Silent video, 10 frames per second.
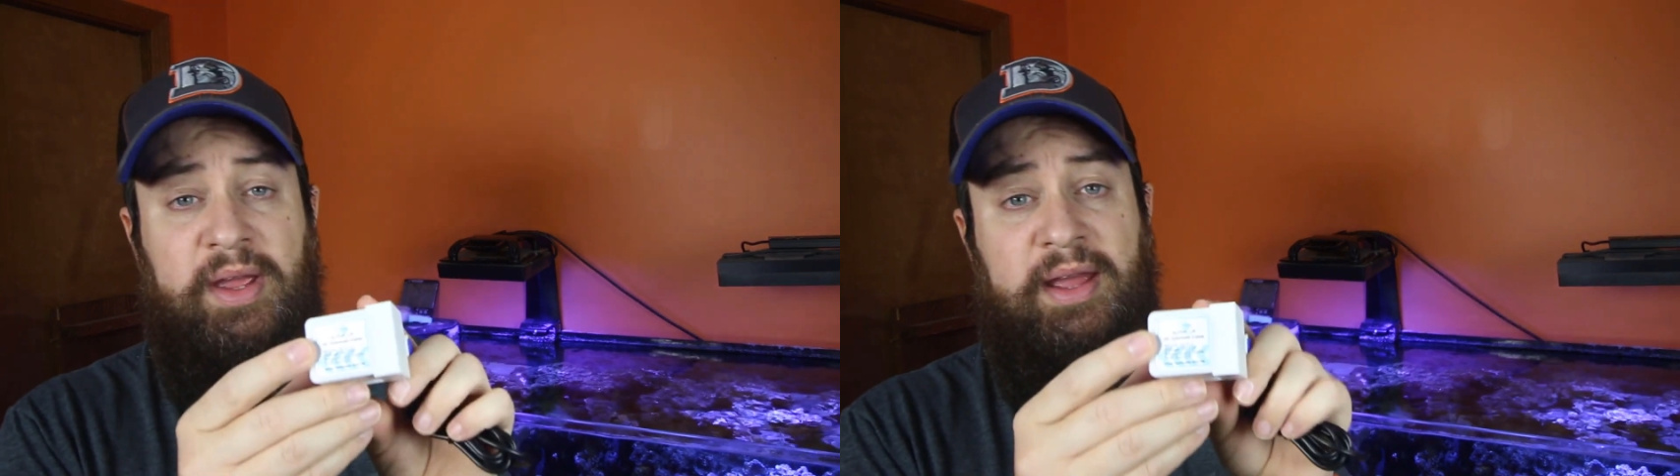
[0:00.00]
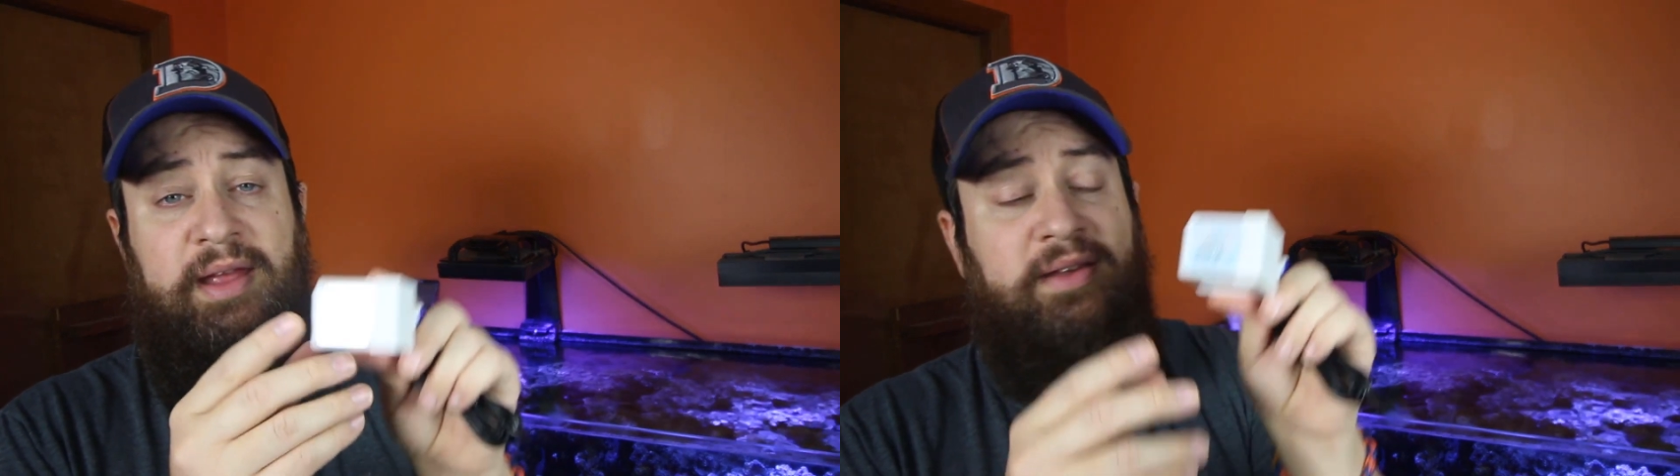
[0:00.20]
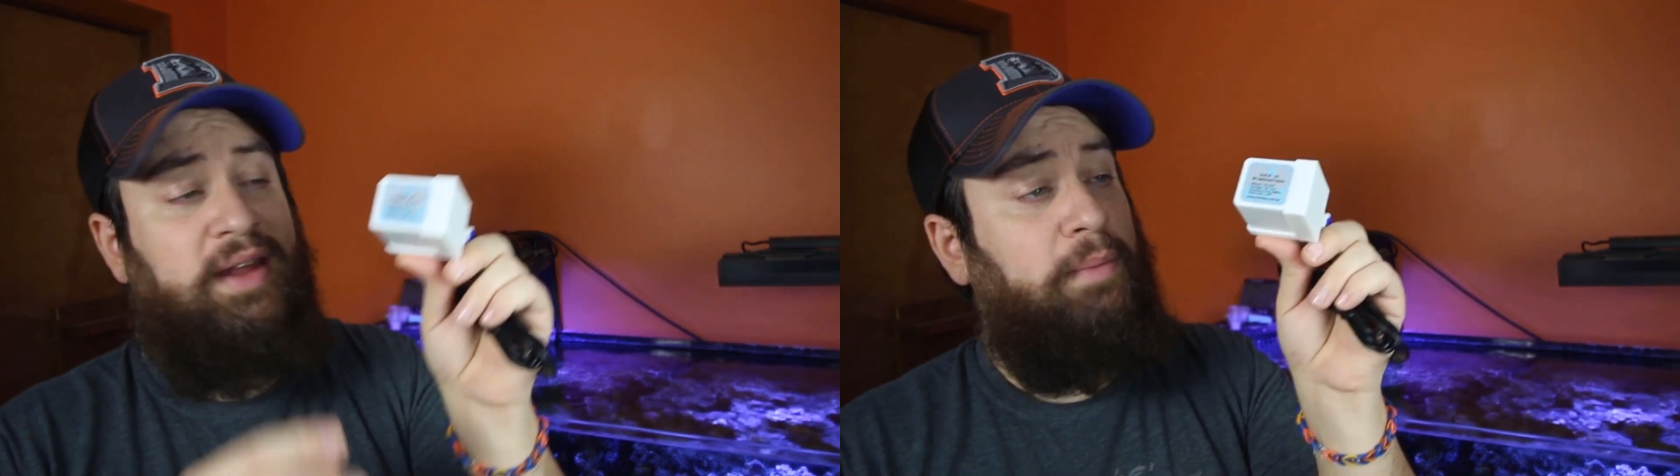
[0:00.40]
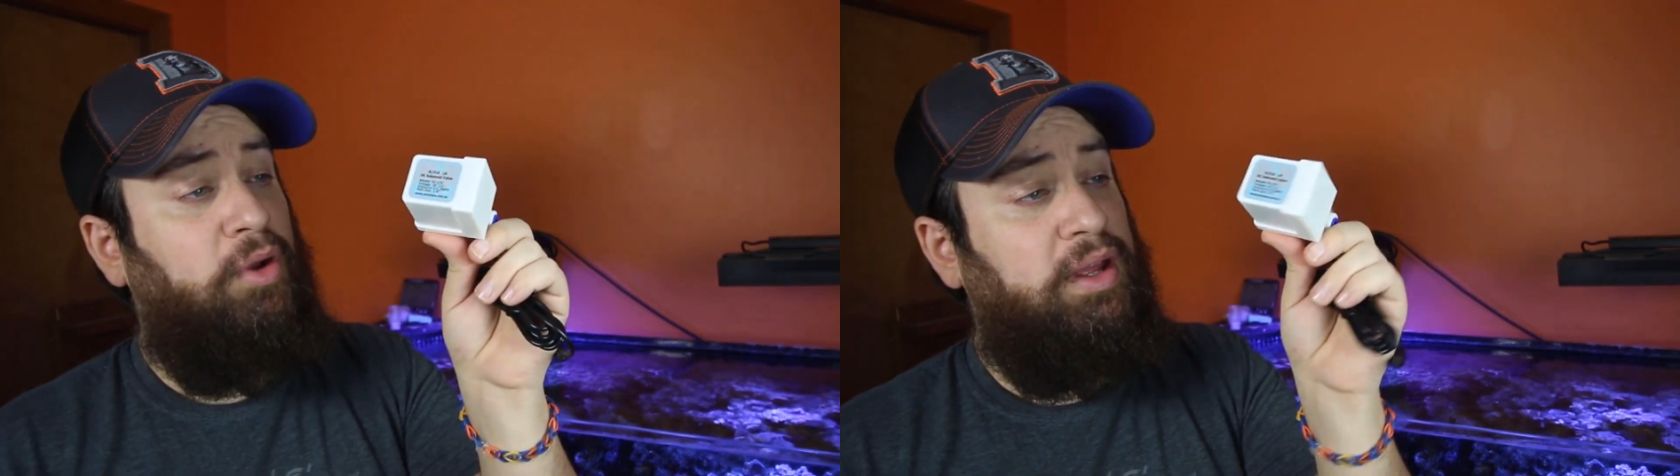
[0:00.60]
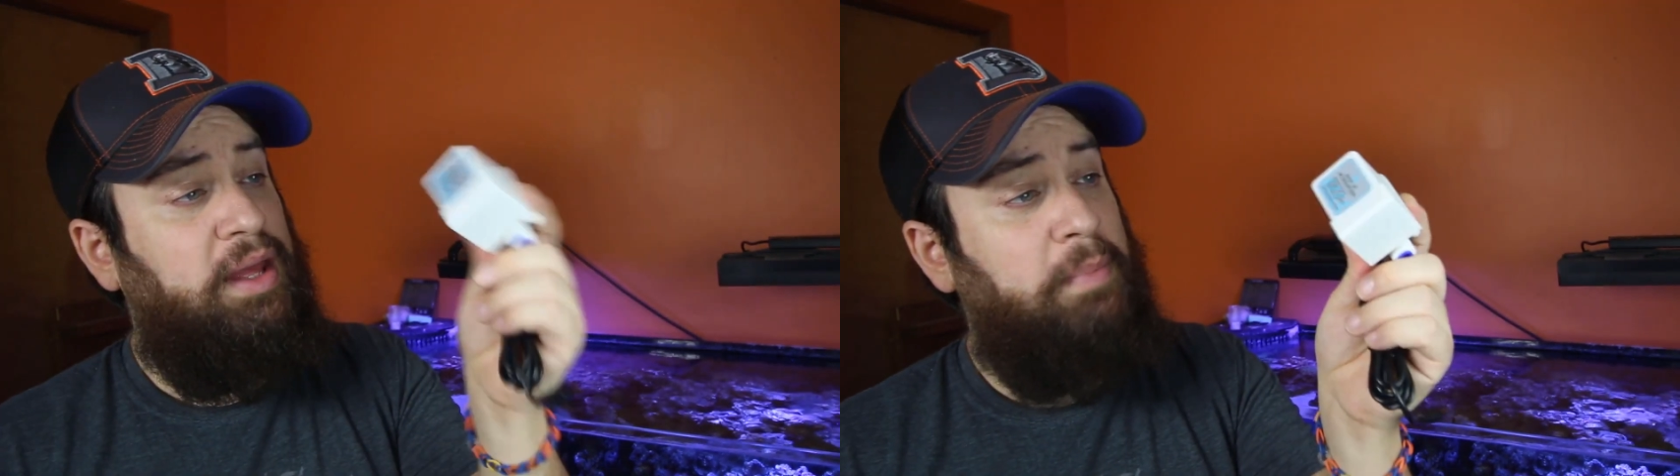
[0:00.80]
is I'm
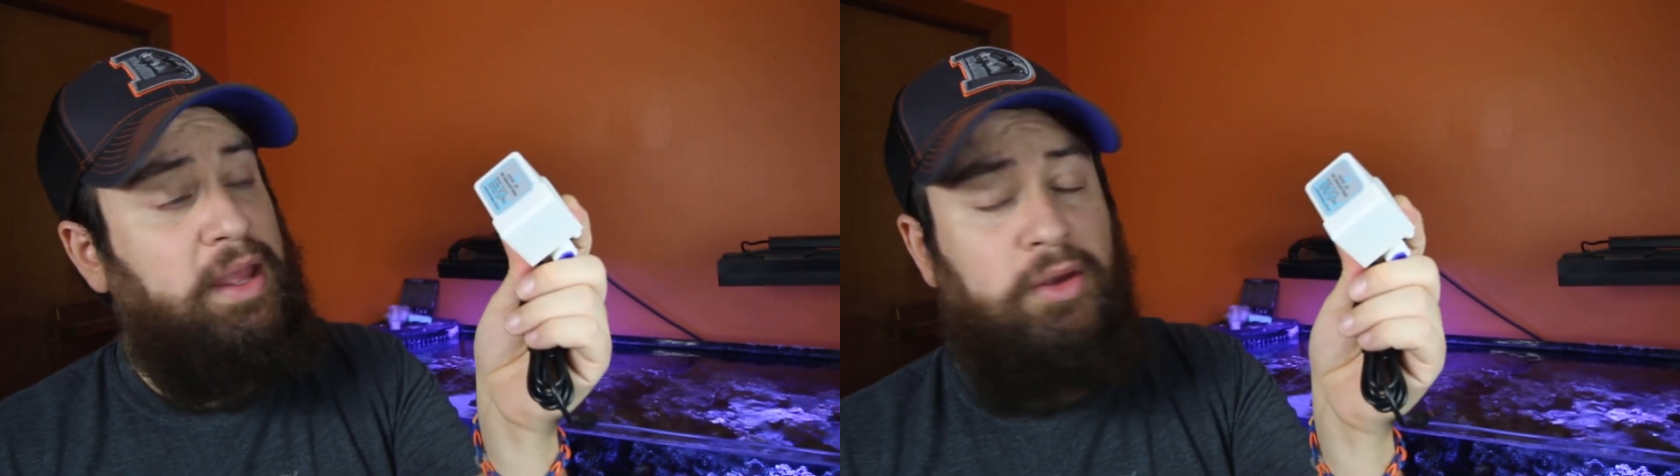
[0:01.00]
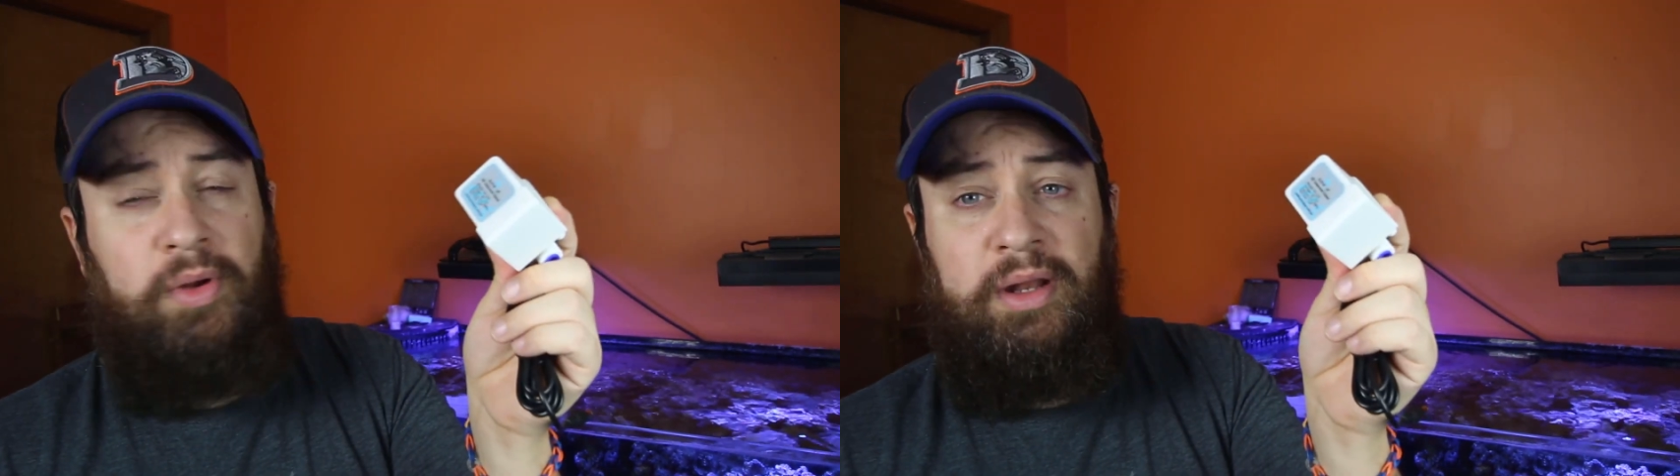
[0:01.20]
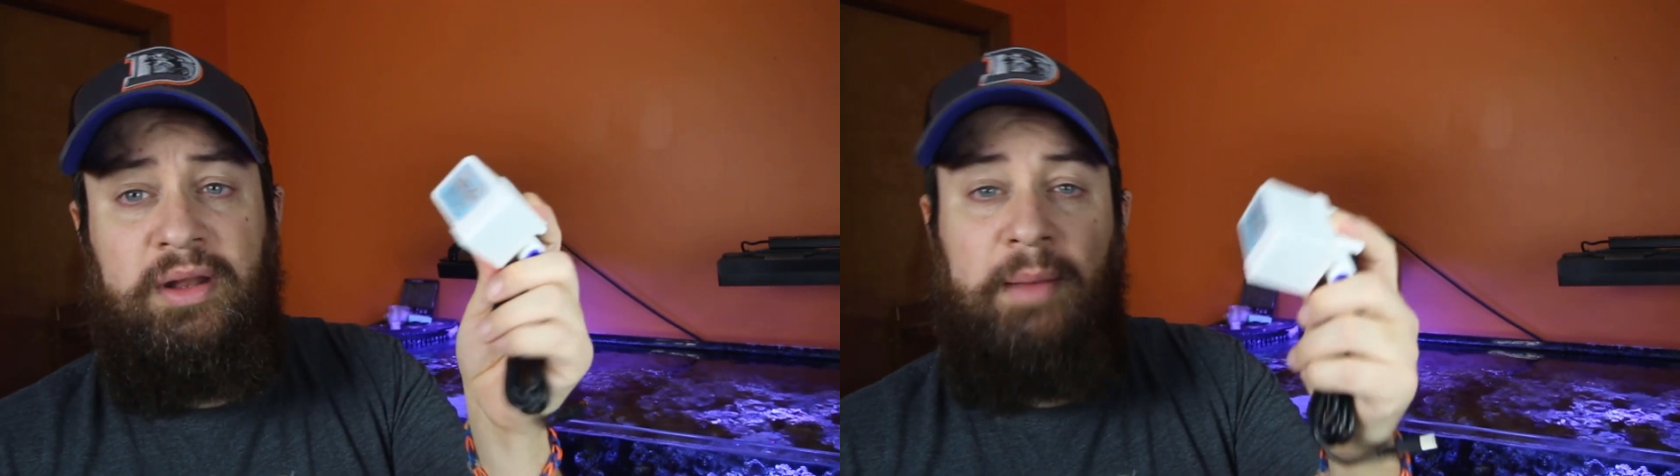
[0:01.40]
going to get my unit,